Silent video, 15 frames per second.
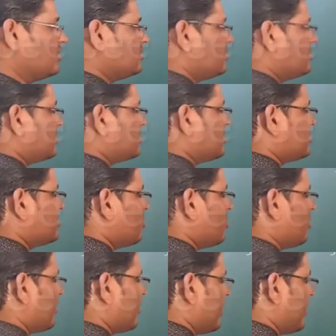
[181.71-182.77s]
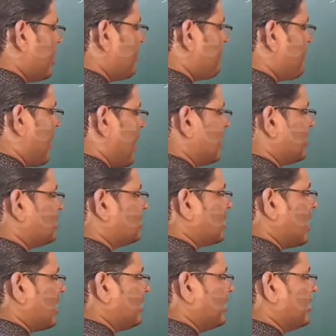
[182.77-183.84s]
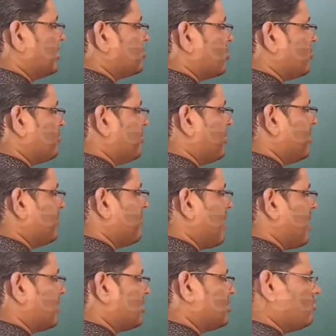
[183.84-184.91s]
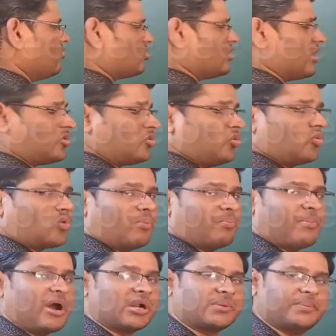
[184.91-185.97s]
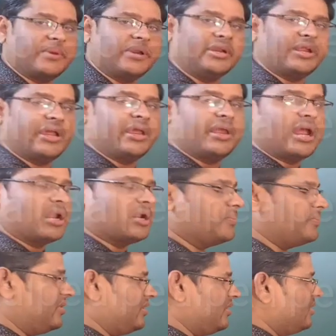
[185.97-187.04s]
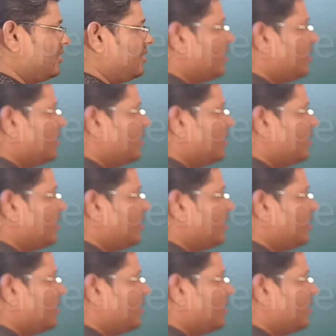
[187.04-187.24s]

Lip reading: This is your A part and it is your B part. Both are two compartments, A and B.